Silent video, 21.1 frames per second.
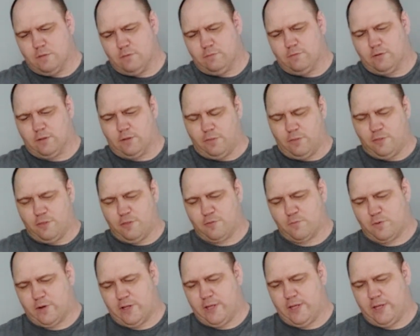It's like a
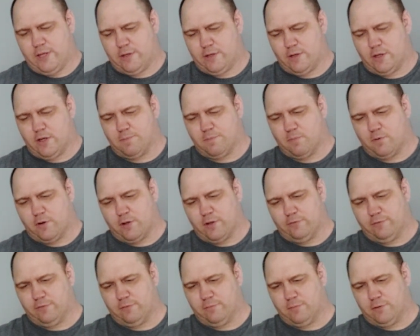3-handed
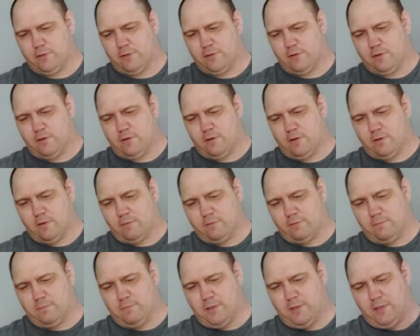operation, but
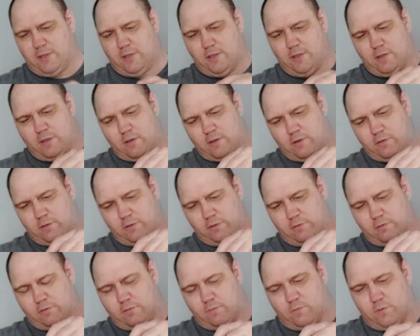to me, I only
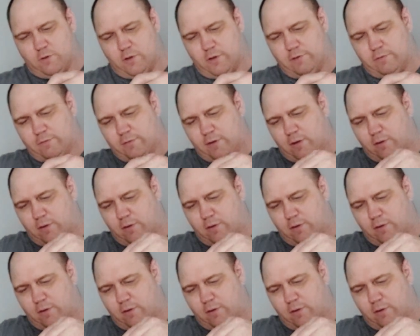do it once.